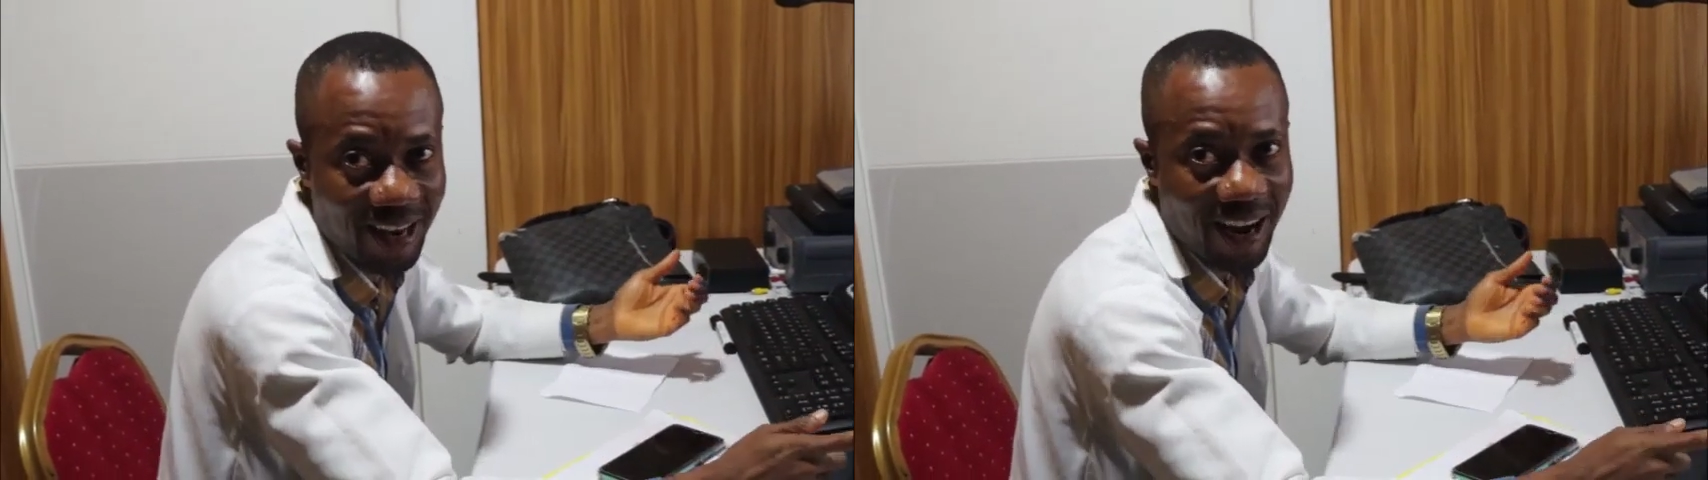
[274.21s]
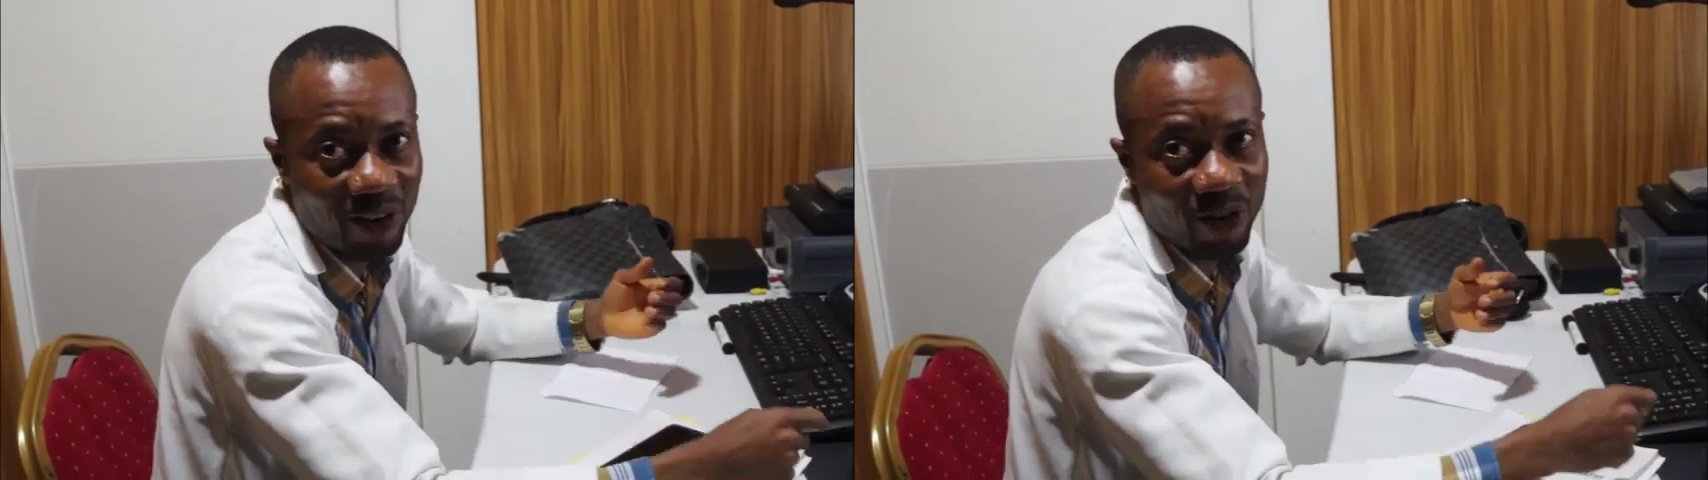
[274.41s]

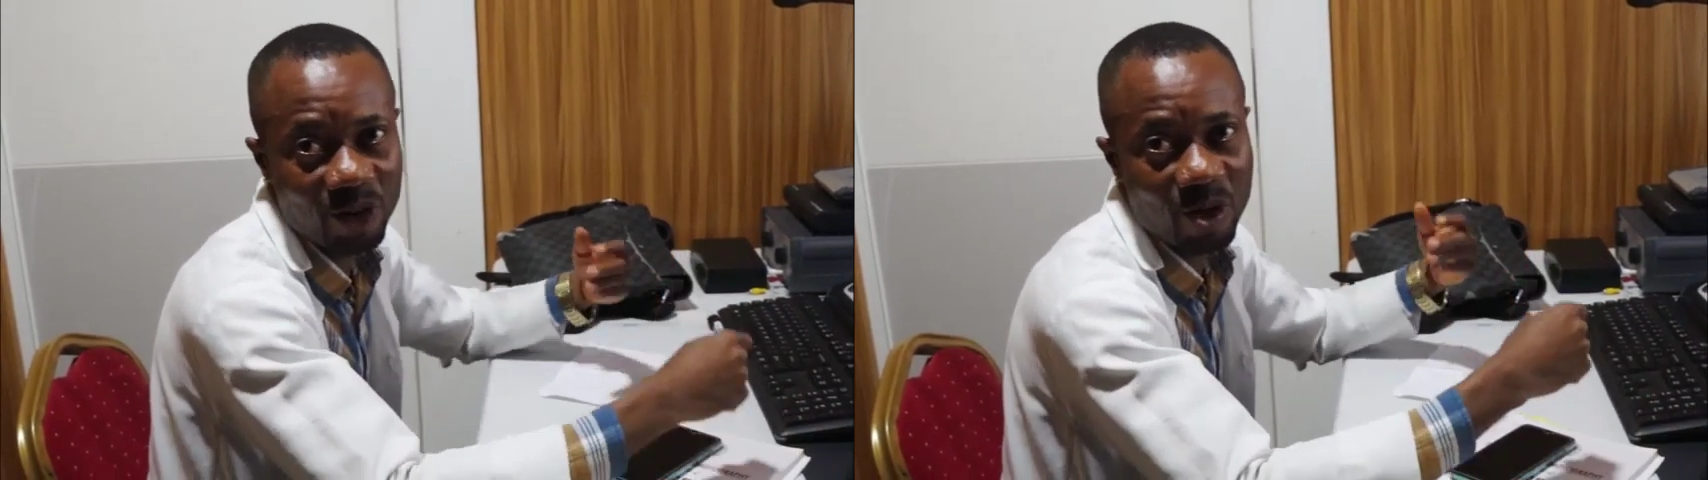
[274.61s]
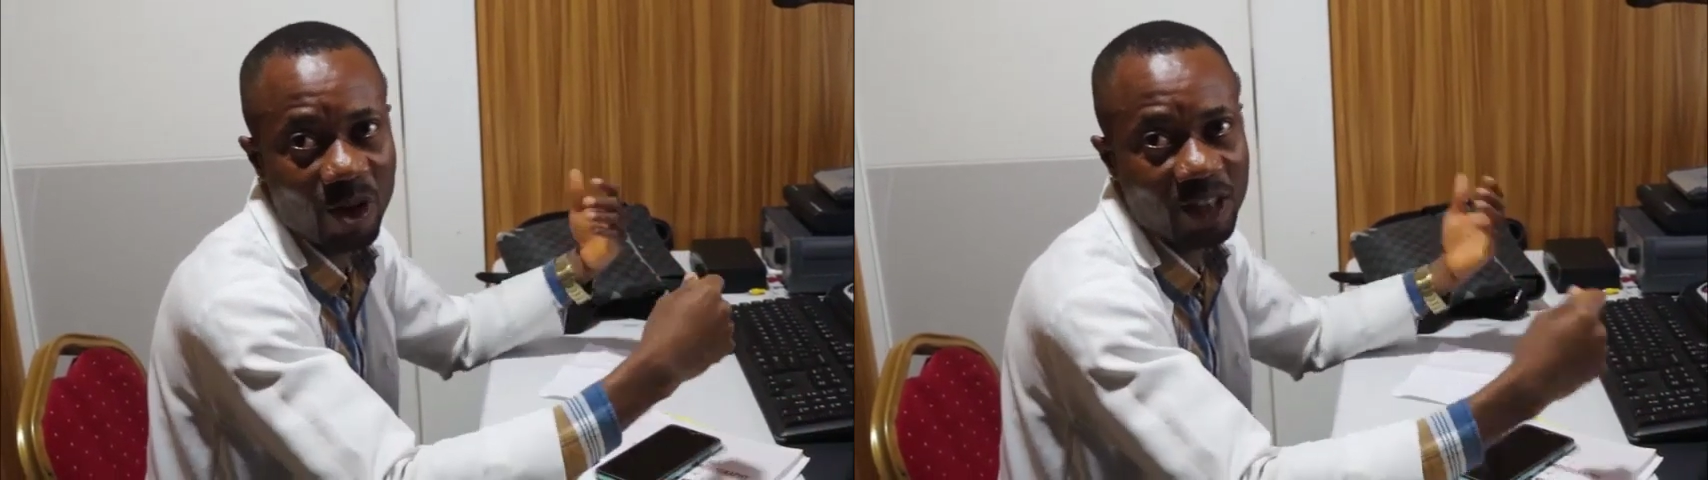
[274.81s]
I
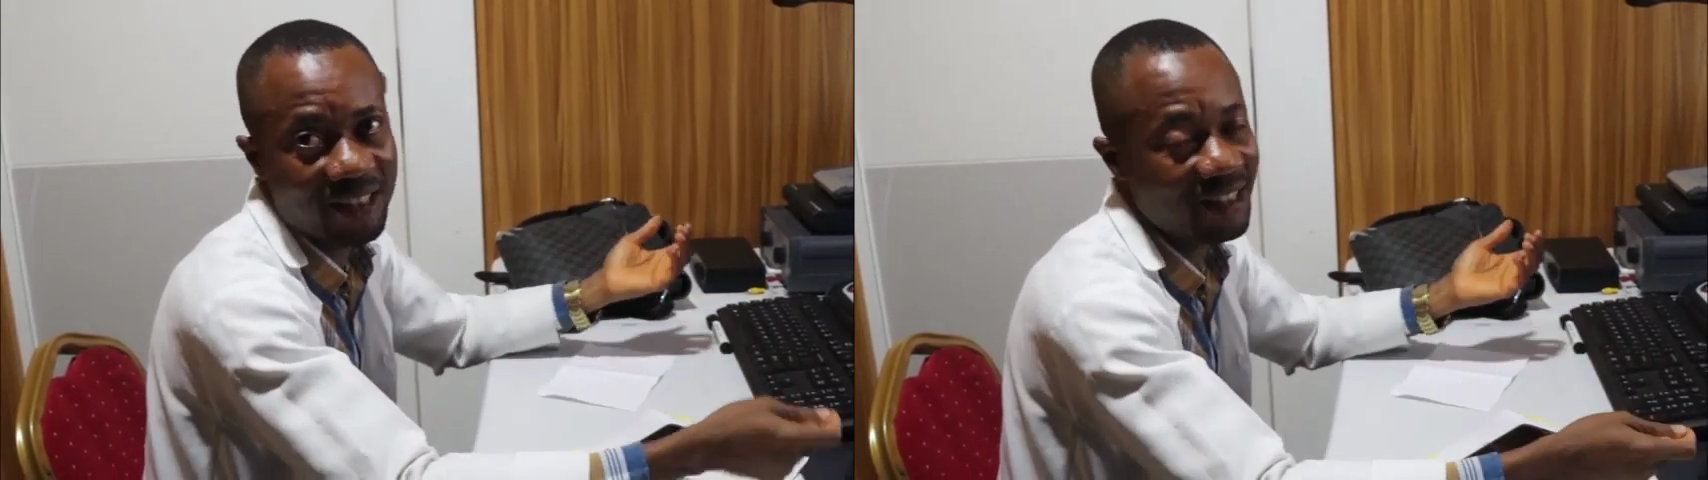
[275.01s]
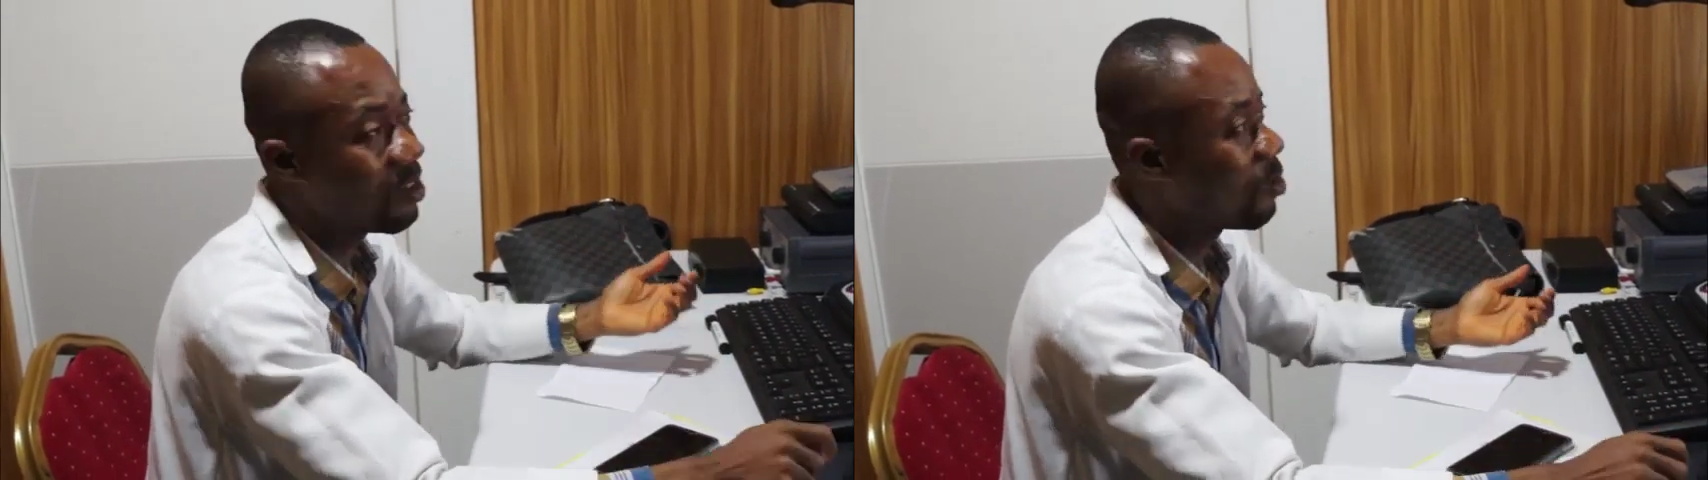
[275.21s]
don't know what
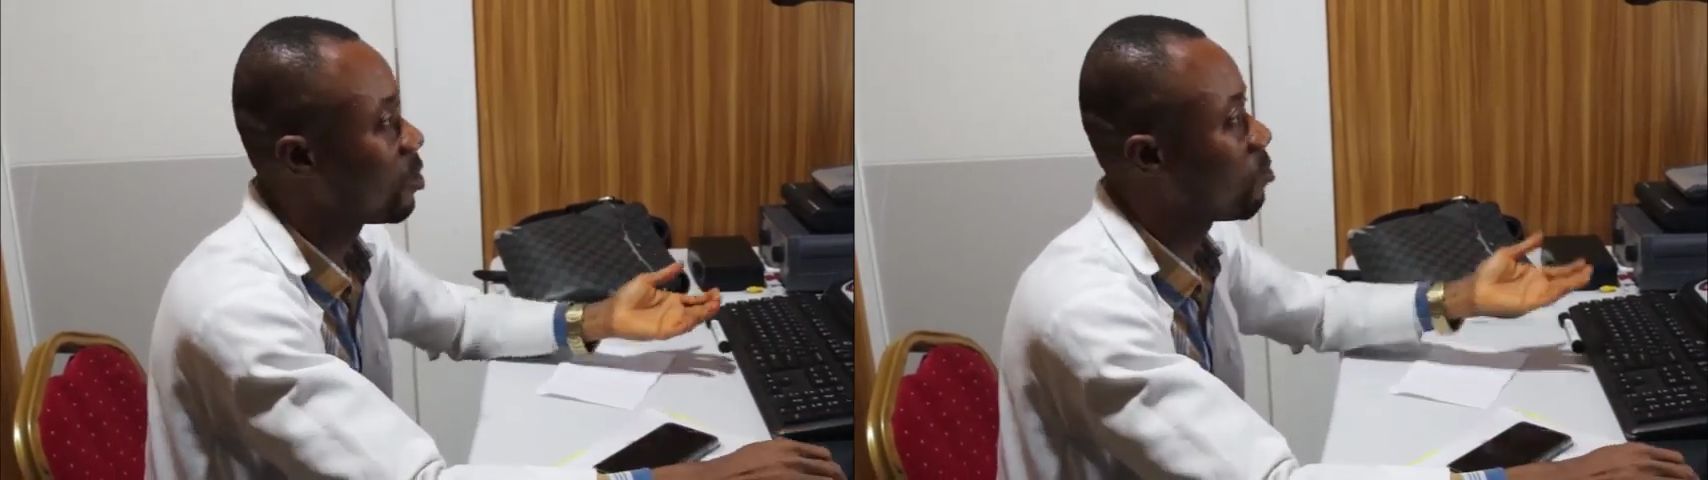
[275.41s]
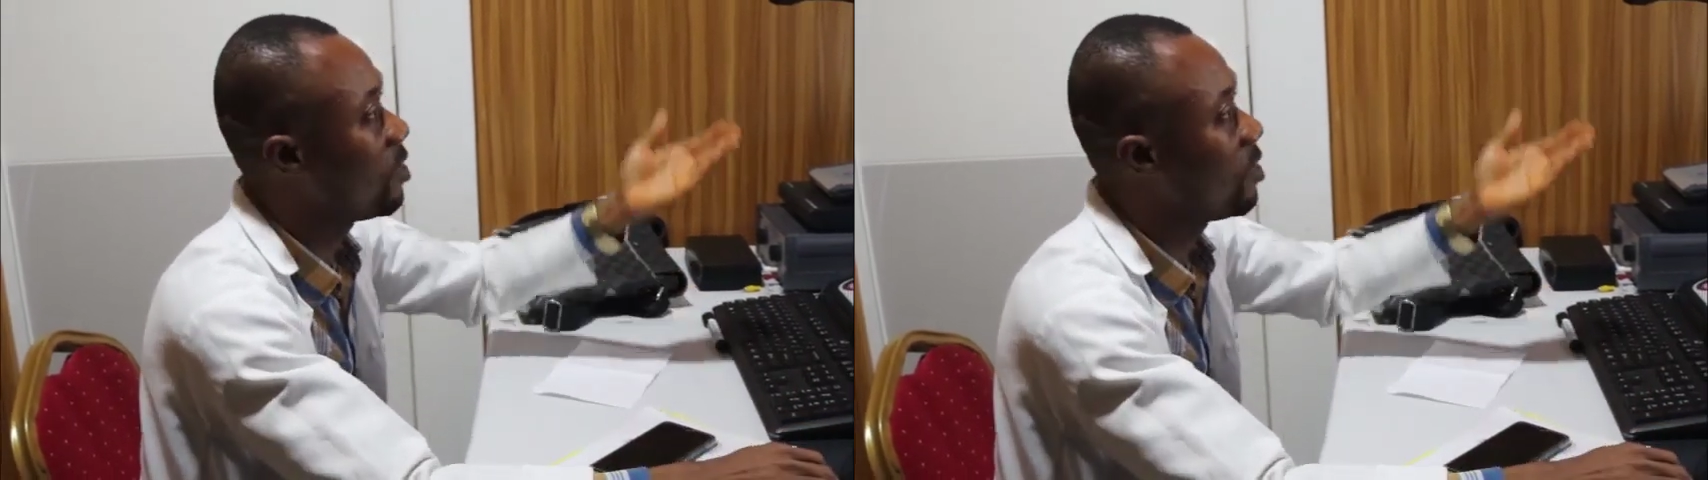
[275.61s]
is the cause.